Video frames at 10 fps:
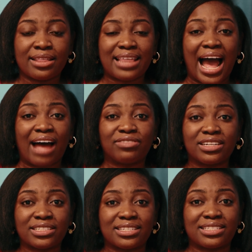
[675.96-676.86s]
that have
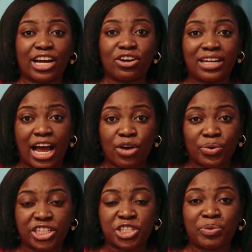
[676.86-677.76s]
learned a second
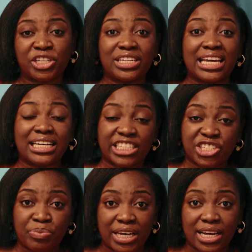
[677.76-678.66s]
language, especially
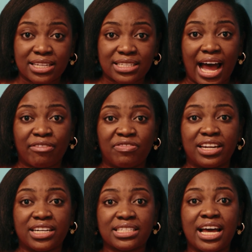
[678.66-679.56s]
English speakers that have
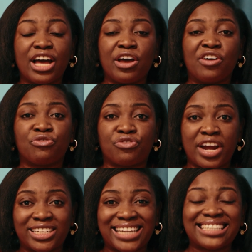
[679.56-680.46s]
learned
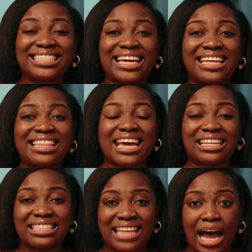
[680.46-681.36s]
French and taken the
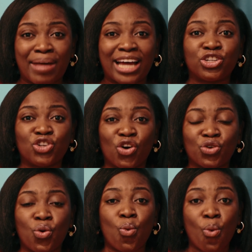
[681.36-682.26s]
exam and
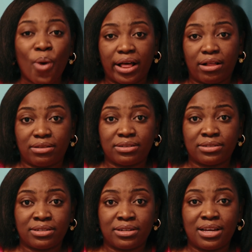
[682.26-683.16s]
done well.
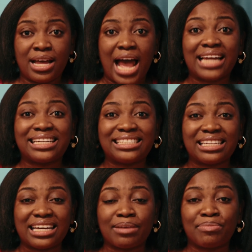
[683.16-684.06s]
And they
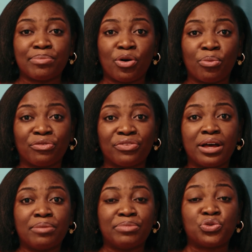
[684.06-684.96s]
did it in a minimum of
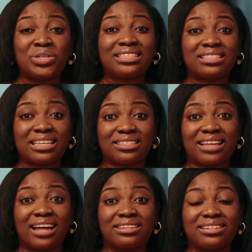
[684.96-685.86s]
between 6
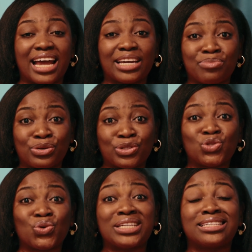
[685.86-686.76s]
and 9 months.
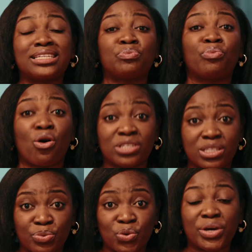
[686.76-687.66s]
So it is
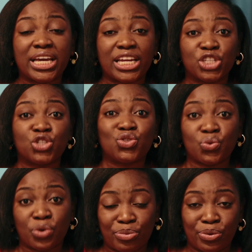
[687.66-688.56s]
possible, it is
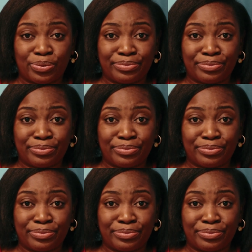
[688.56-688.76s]
doable.